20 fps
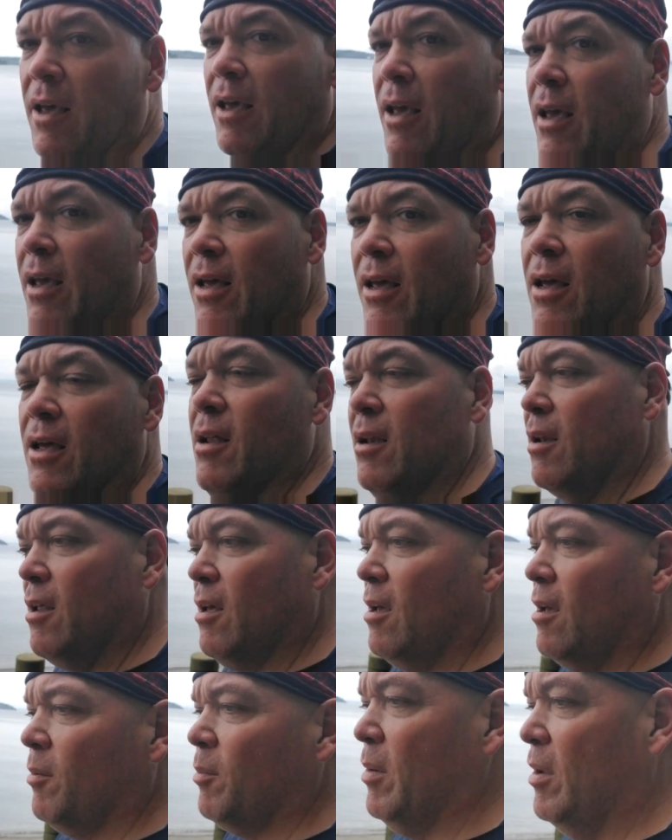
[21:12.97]
and
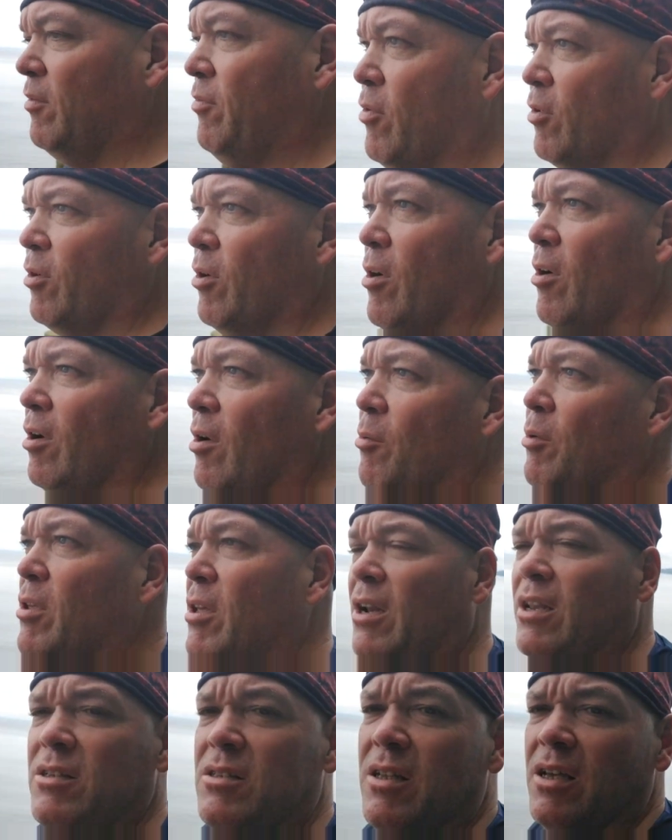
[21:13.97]
made for a
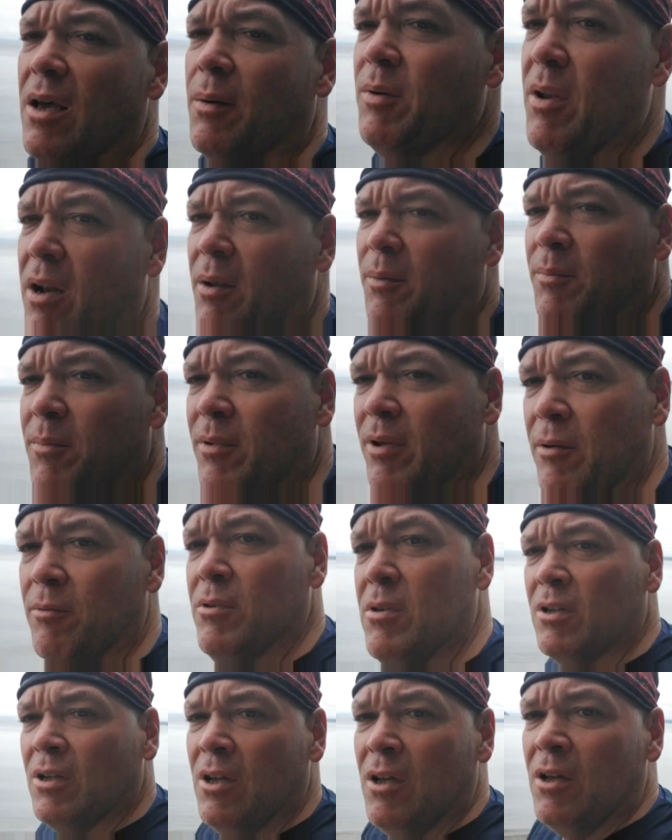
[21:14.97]
really nice day. I mean, I
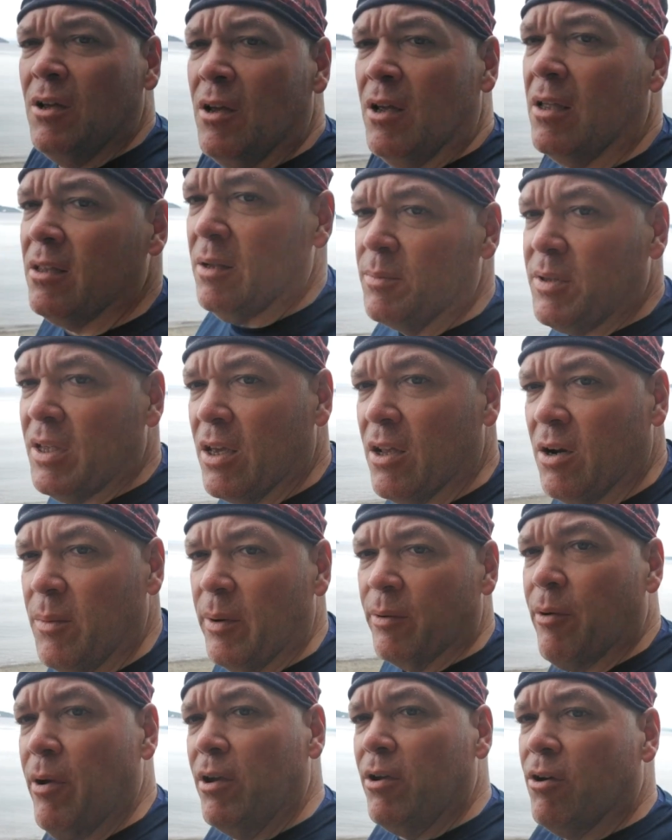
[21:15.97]
ended up taking all
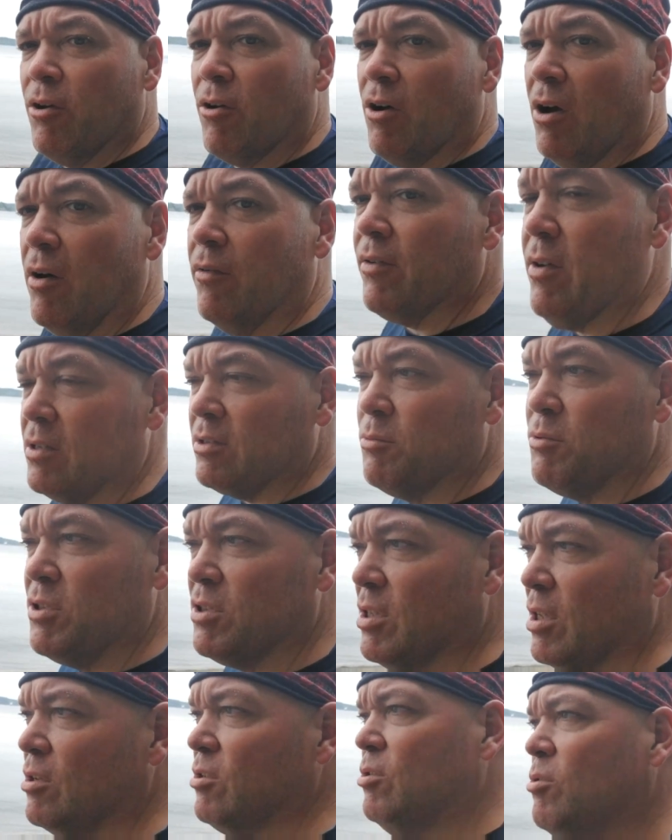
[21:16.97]
my rain gear off because it was
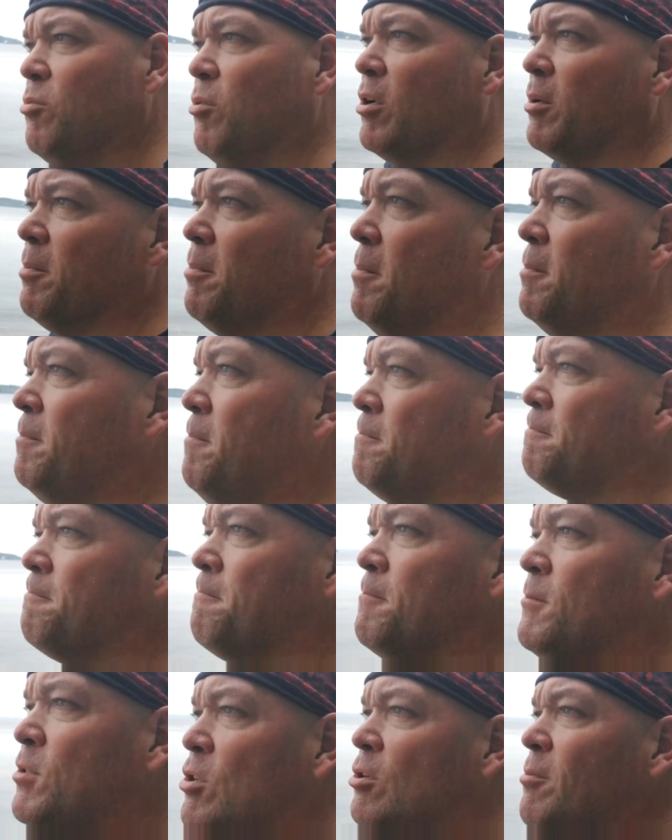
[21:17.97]
just getting too warm.
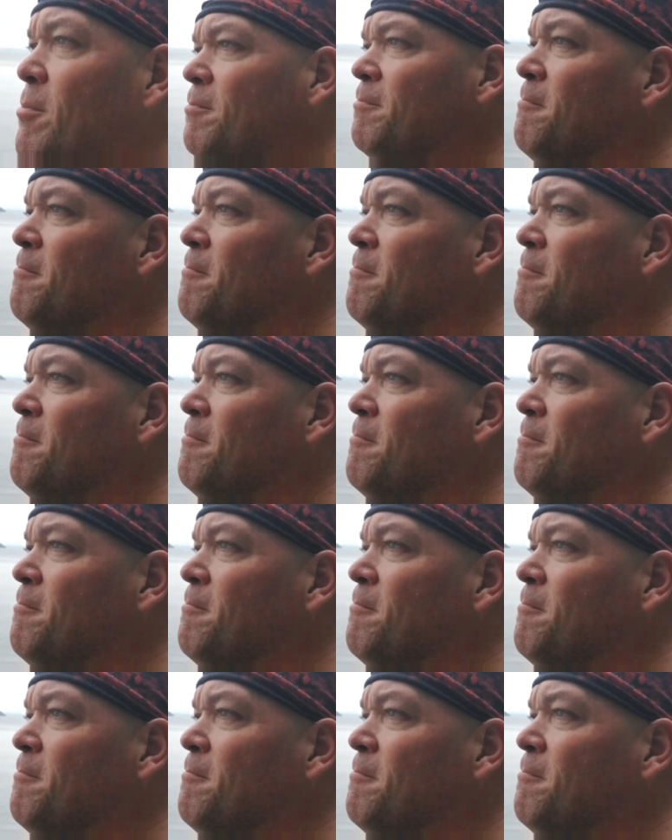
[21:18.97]
So,